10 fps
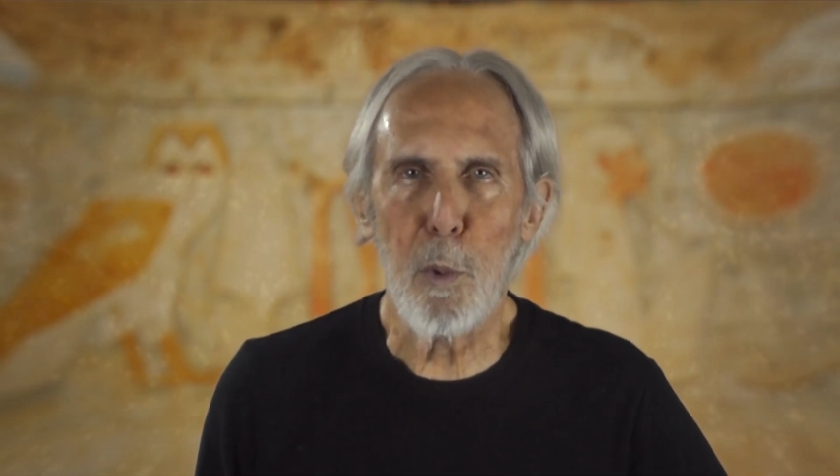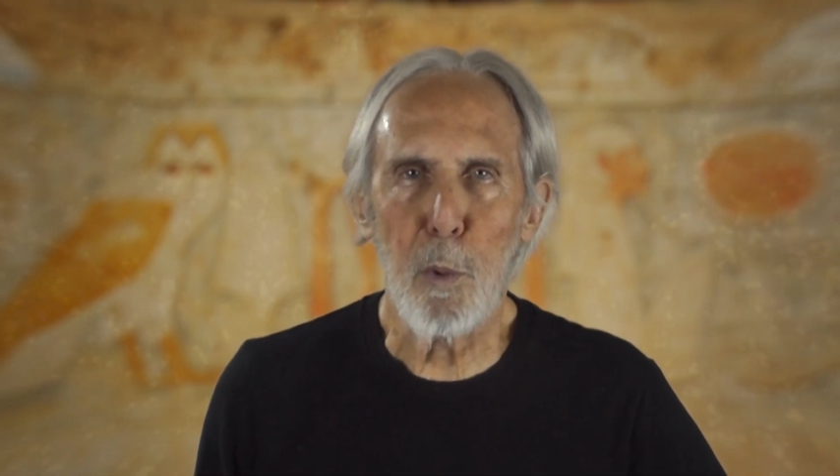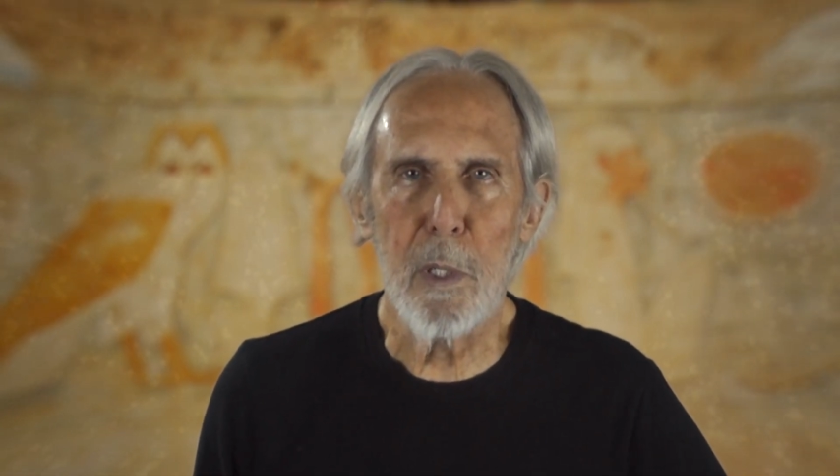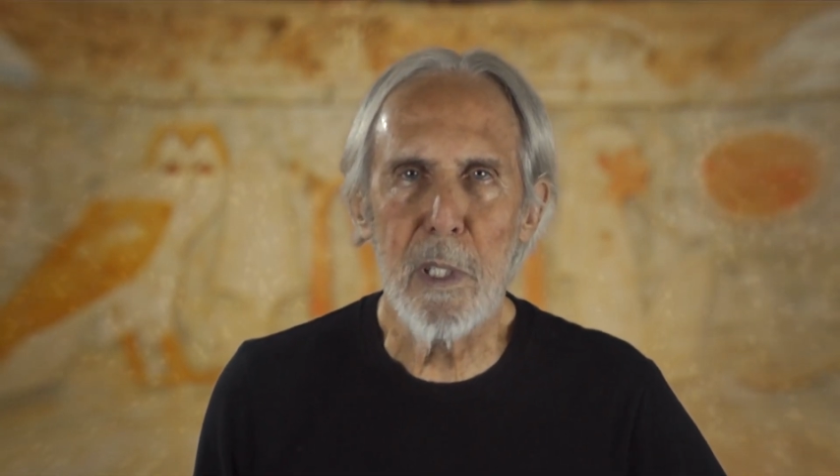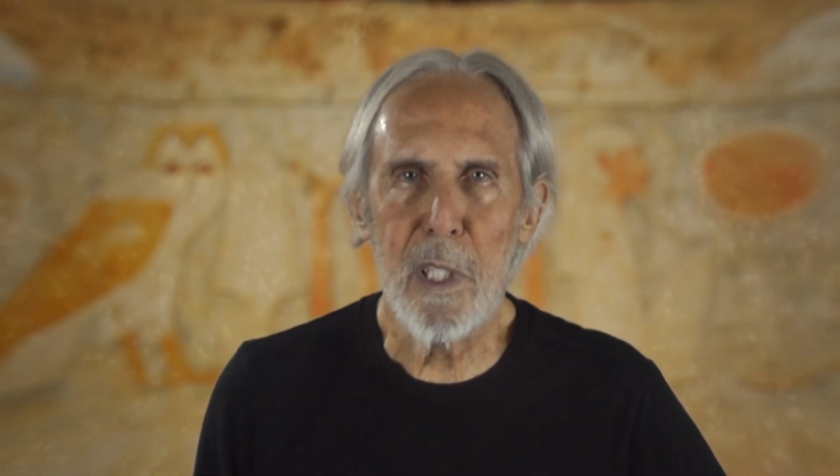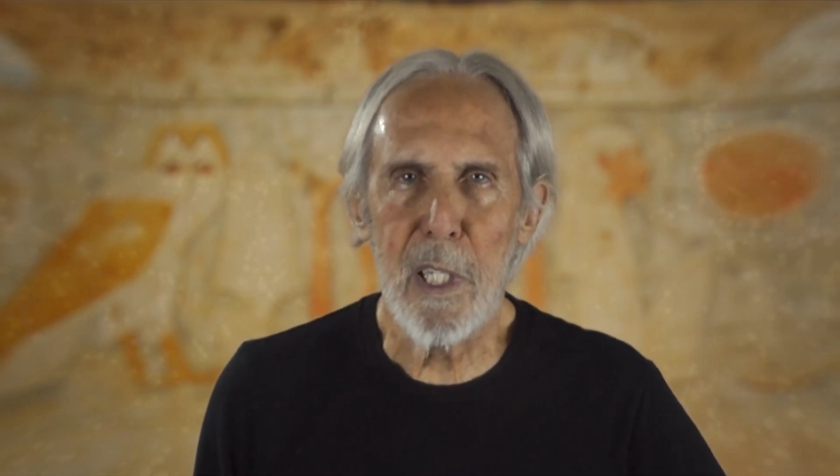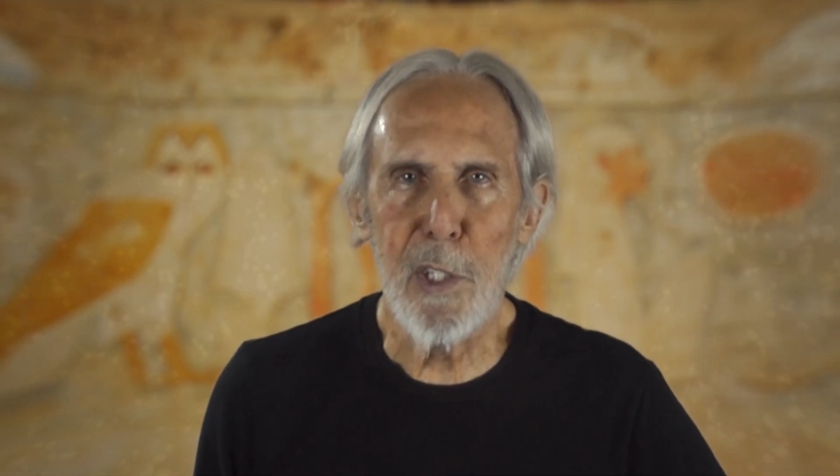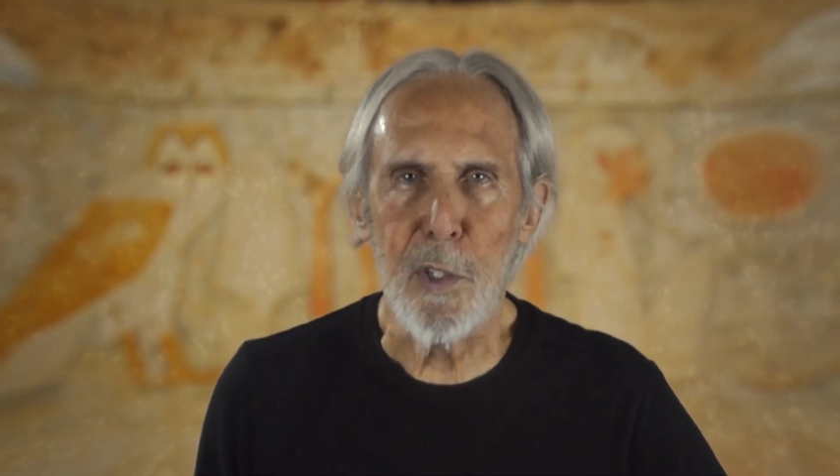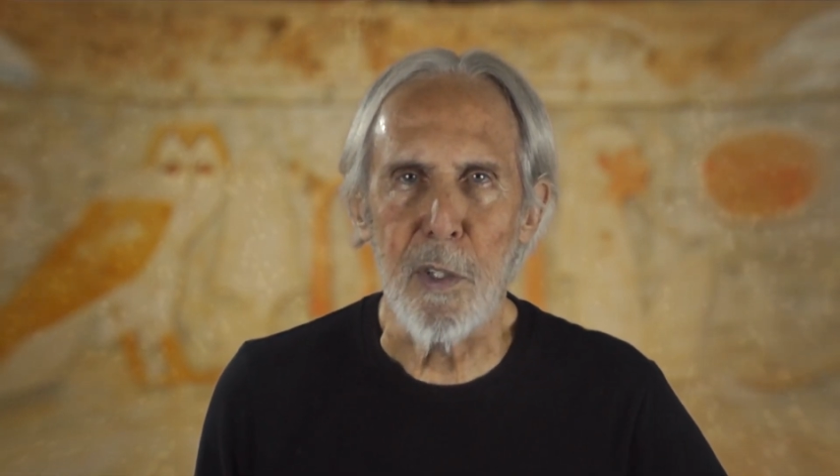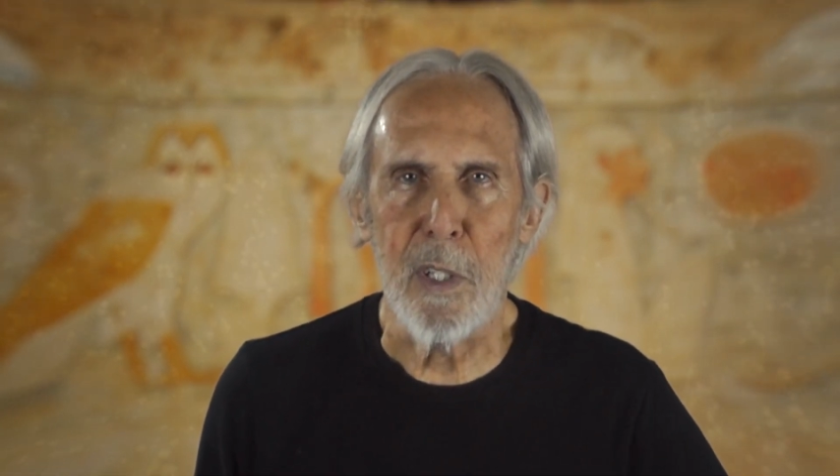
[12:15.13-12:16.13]

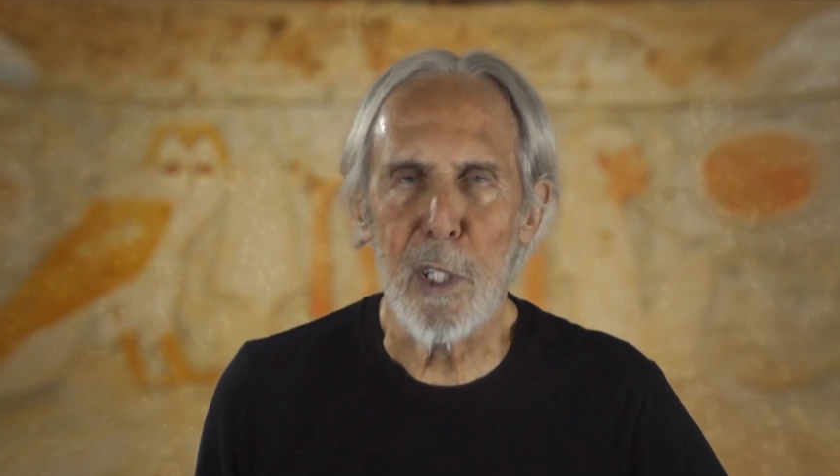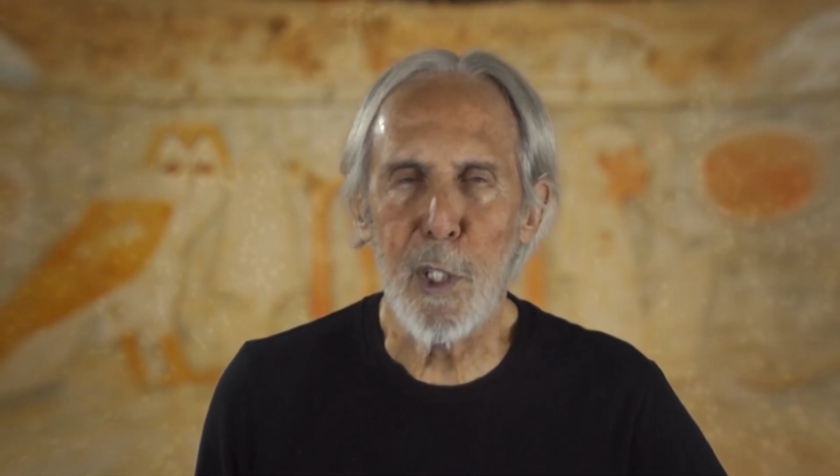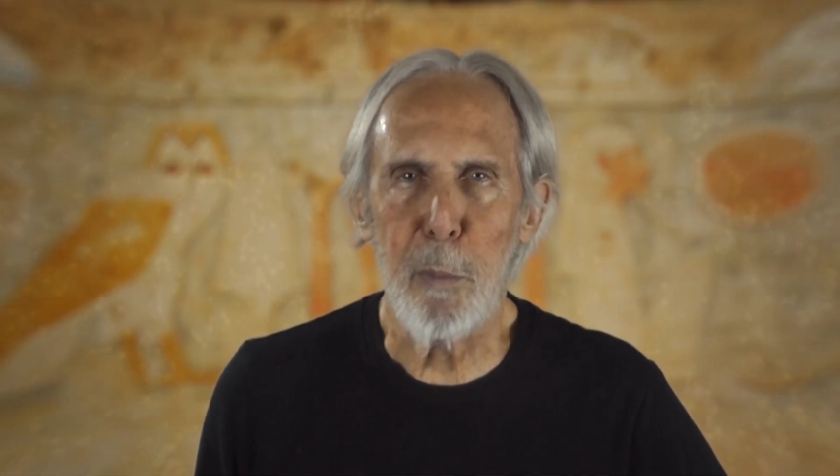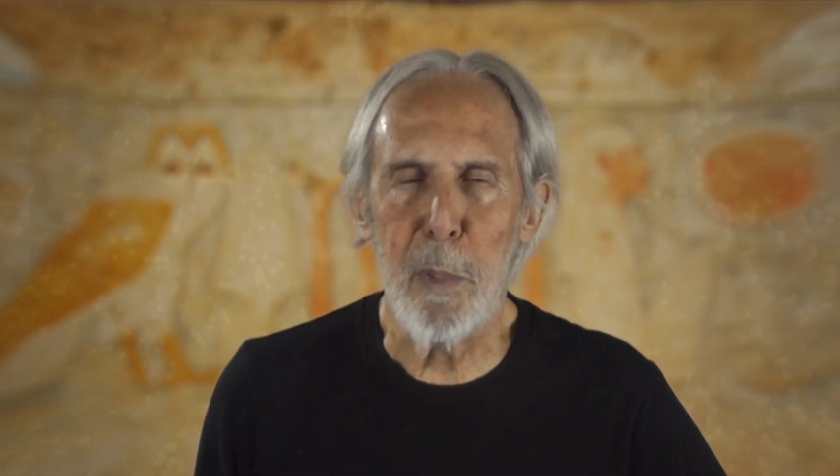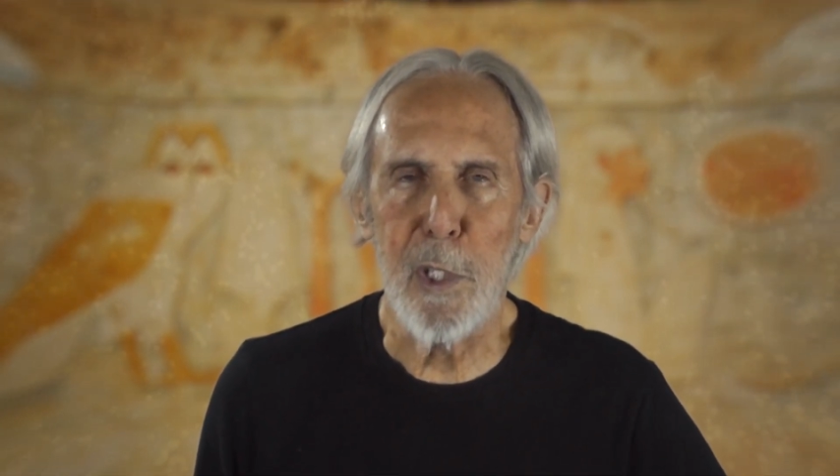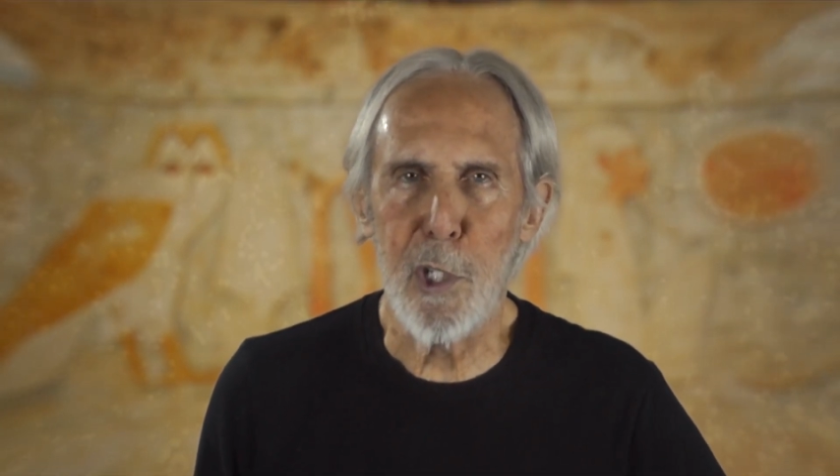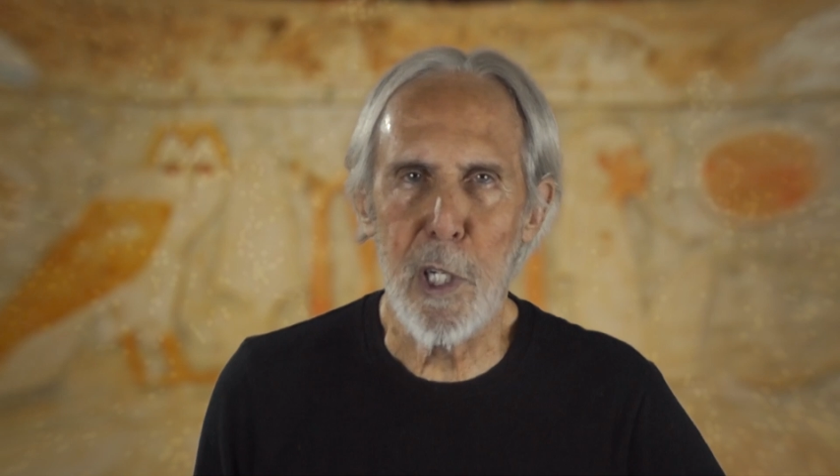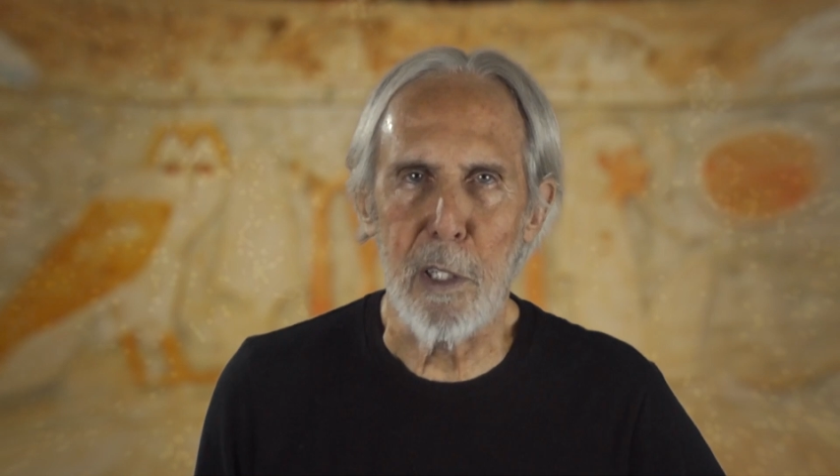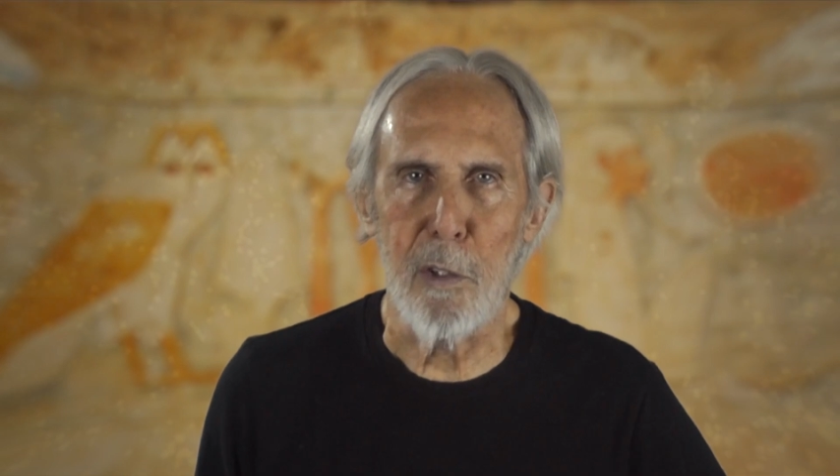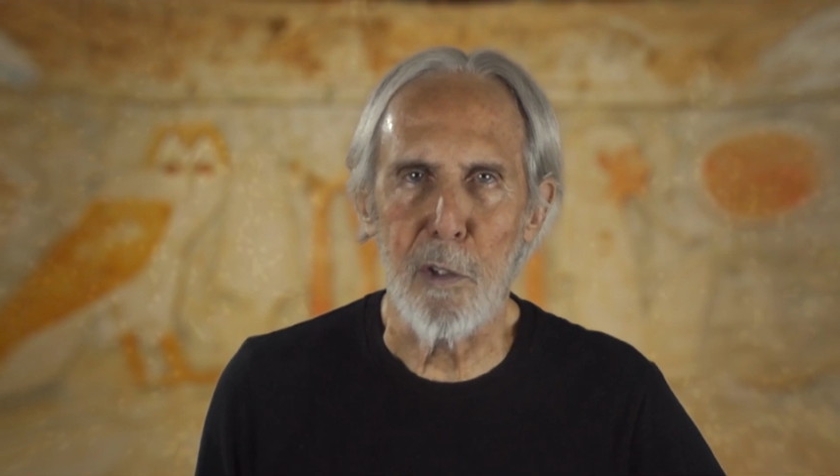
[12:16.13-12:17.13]
orientation can be
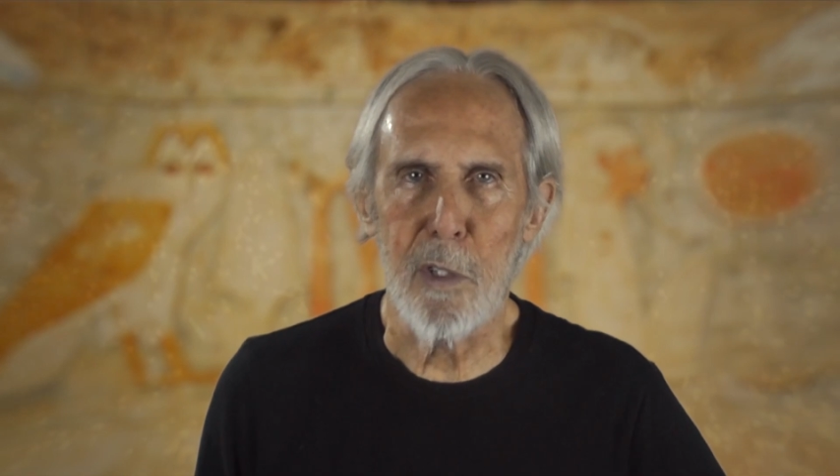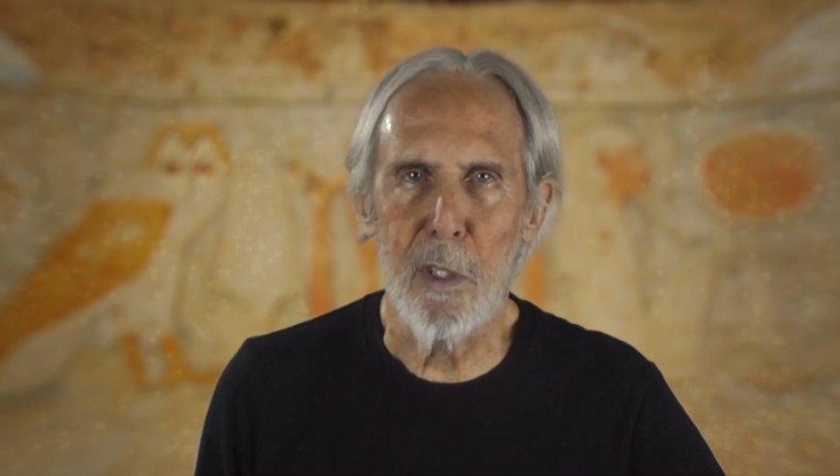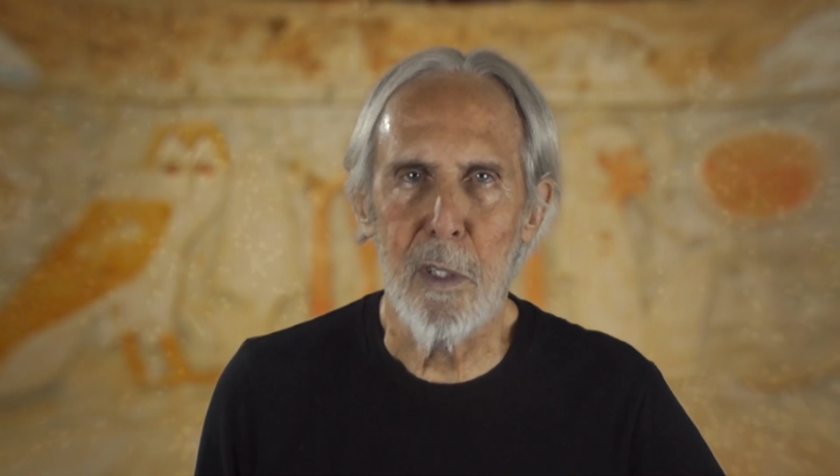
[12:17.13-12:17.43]
changed.